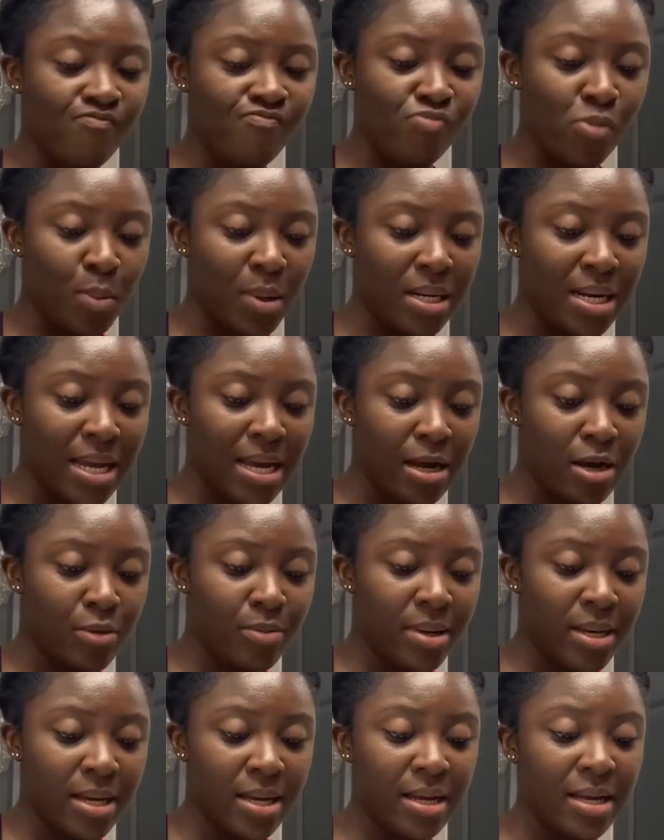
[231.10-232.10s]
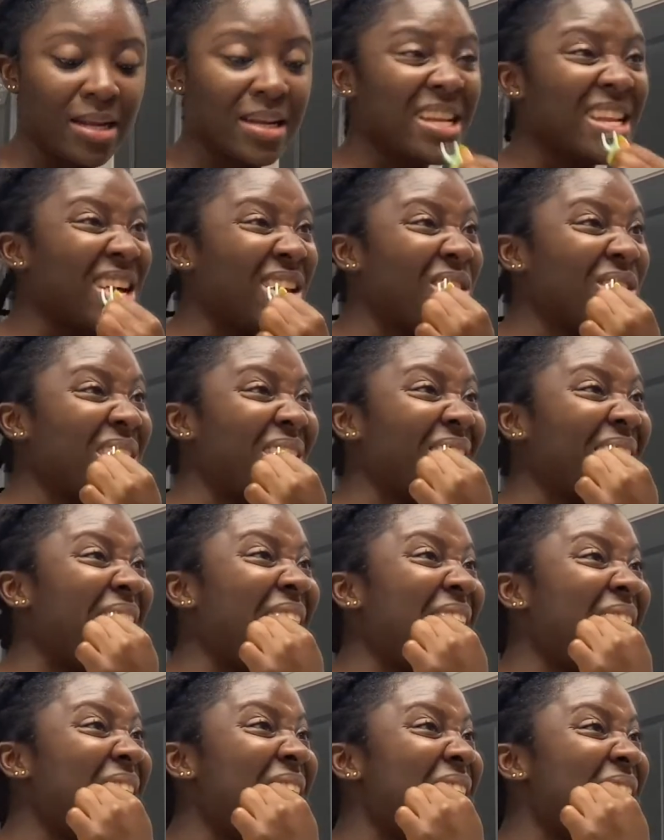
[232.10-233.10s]
But now, man, the older I've
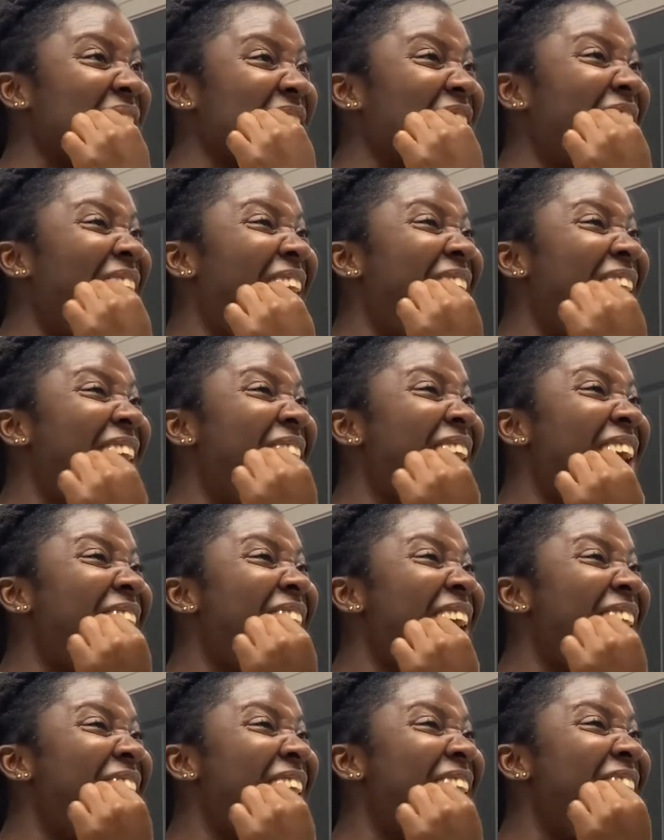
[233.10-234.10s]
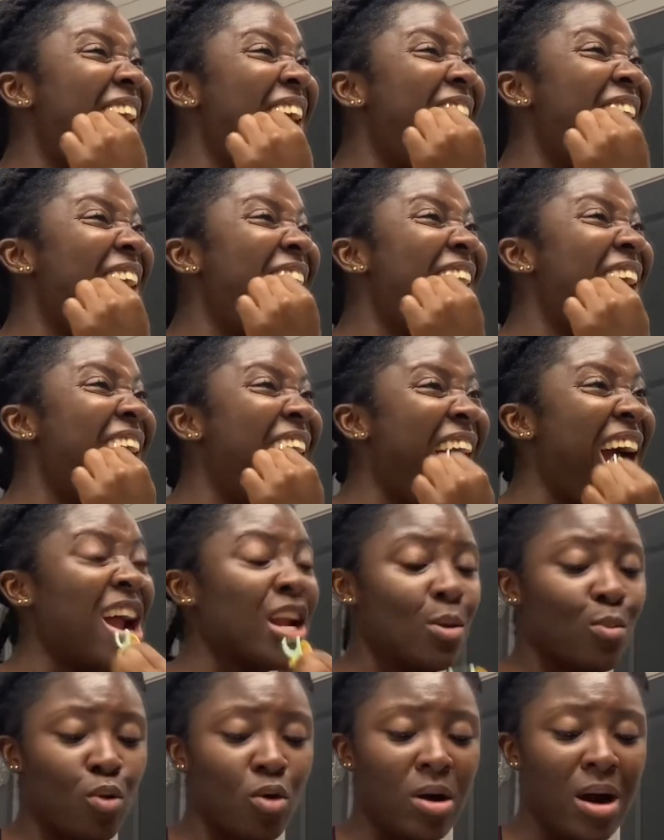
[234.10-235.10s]
gotten,
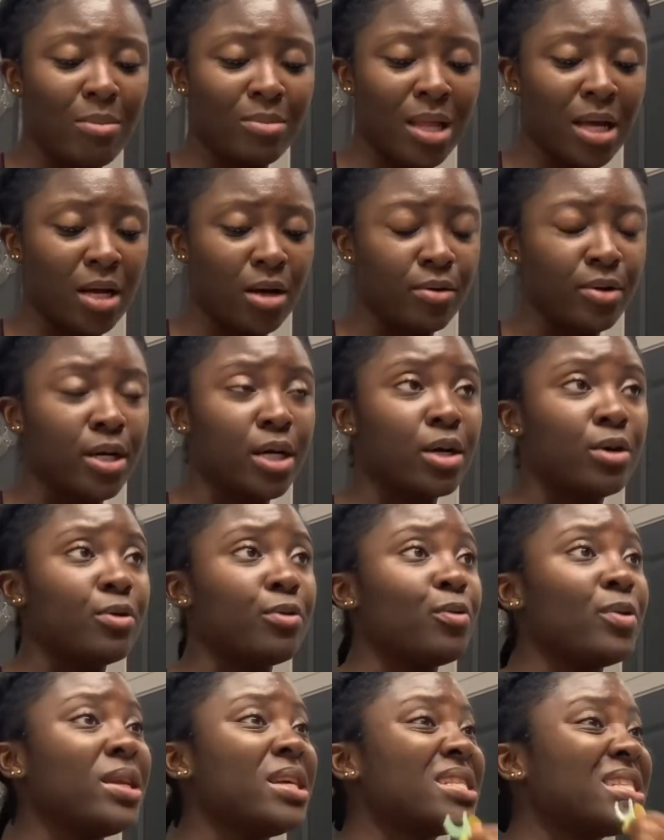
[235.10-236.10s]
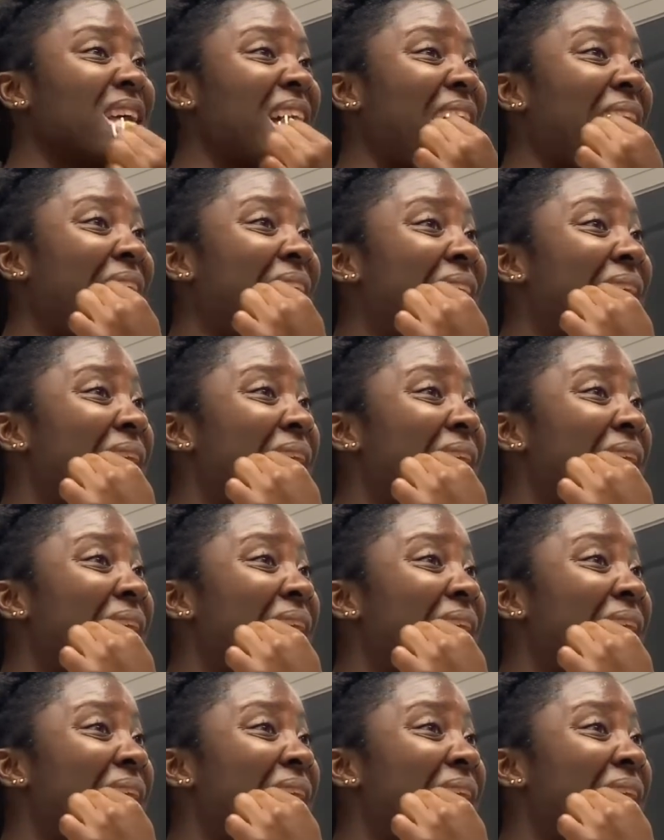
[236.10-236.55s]
the more I'm like, oh no, we need to.